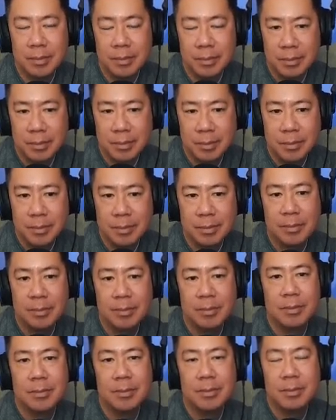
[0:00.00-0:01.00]

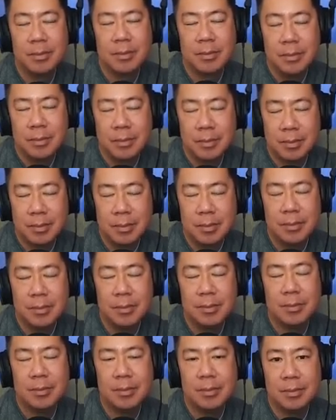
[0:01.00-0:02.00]

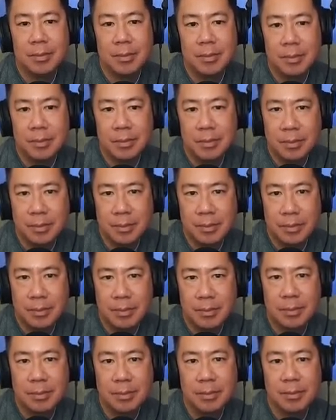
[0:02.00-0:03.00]

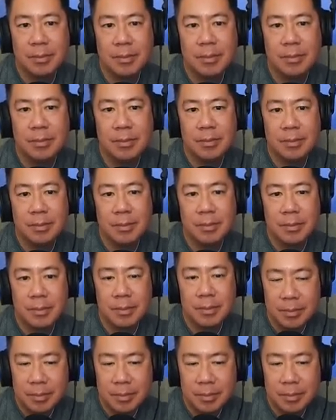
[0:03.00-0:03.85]
[no speech]